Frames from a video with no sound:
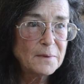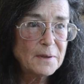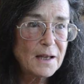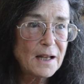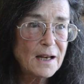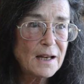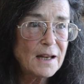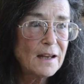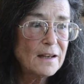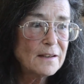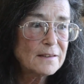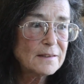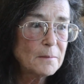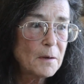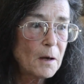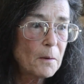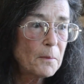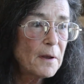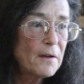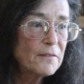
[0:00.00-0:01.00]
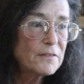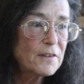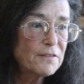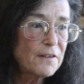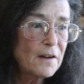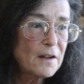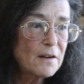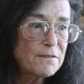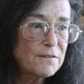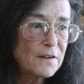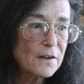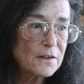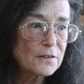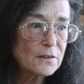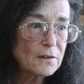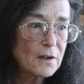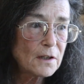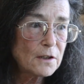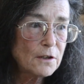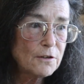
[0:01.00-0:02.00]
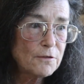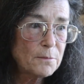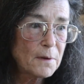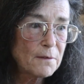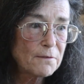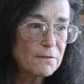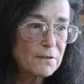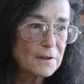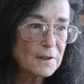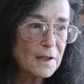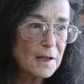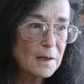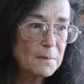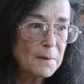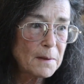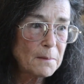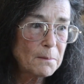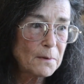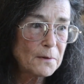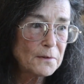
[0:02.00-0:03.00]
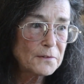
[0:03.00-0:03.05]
We got to get you some help. We have to find a fixer like you've been for a lot of people.